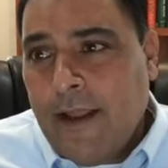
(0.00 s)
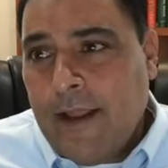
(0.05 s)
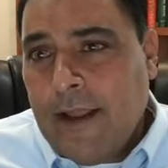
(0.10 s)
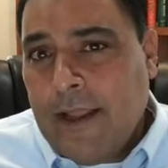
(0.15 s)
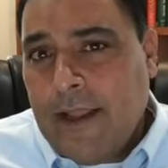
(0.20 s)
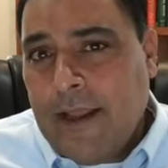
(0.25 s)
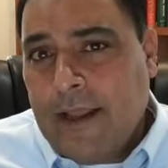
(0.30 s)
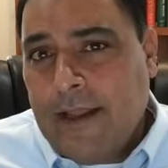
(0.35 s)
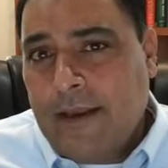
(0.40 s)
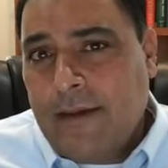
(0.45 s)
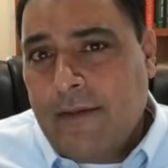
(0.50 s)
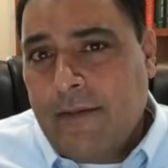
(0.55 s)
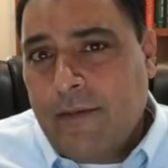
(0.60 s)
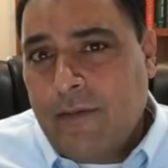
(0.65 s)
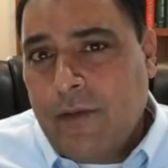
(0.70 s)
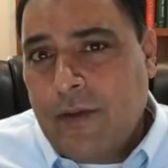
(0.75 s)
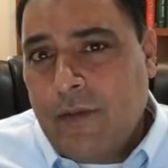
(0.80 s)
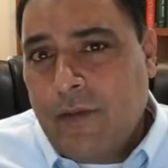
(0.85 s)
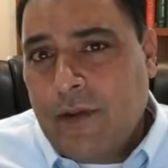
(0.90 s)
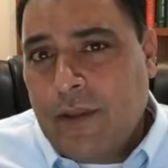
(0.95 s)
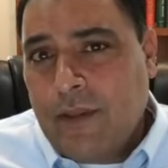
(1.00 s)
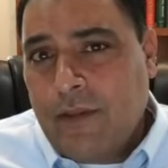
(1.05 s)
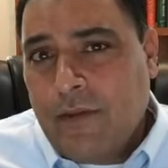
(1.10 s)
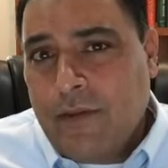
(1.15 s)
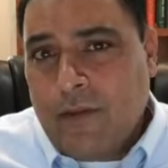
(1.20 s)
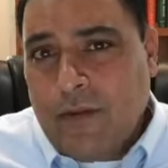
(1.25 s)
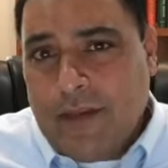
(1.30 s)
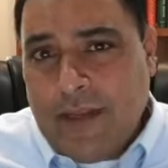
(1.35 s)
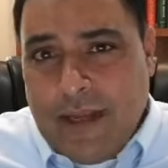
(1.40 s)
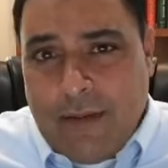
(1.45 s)
And we went
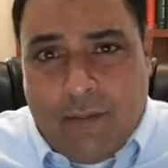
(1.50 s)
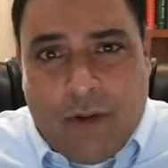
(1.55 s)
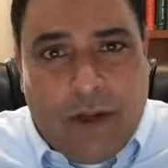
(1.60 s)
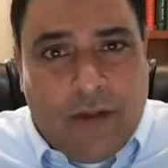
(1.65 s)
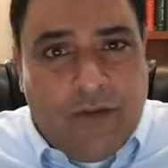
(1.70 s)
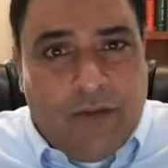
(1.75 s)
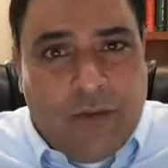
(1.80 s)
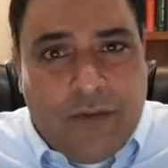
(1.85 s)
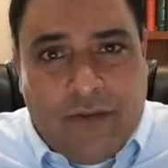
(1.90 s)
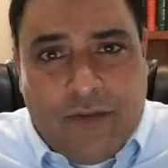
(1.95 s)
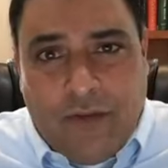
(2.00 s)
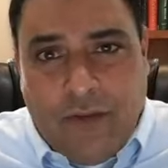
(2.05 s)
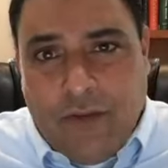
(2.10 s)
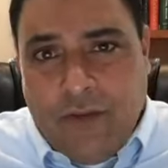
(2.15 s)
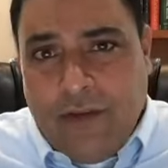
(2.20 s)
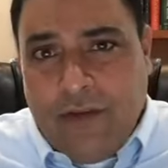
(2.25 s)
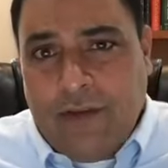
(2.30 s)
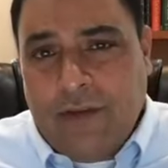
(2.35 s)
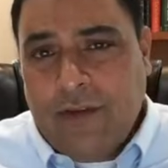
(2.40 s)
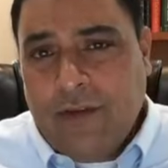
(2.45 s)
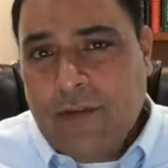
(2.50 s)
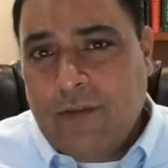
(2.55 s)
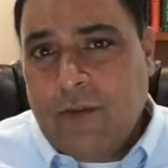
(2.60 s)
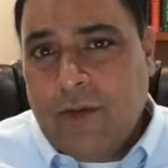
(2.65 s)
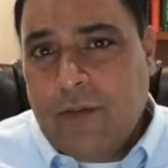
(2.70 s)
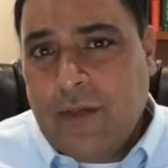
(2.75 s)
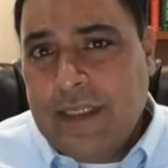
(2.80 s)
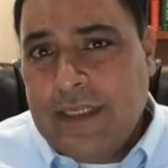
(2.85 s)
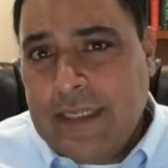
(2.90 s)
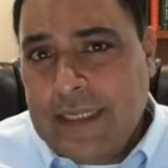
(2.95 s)
through a 10-module series where
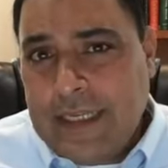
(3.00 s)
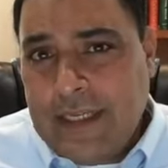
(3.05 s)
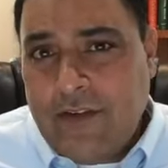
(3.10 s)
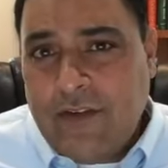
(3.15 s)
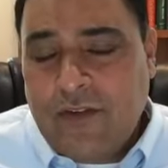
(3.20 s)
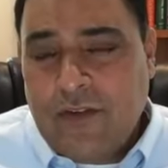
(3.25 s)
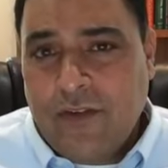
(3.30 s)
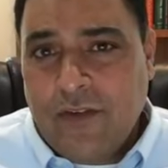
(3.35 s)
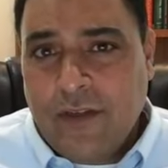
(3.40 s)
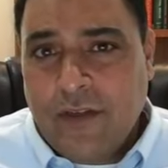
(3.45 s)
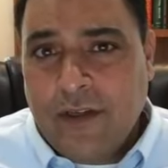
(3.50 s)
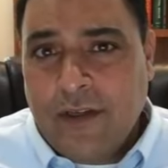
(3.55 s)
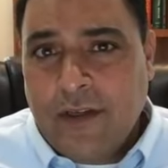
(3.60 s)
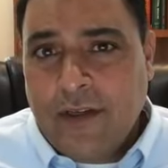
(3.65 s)
we teach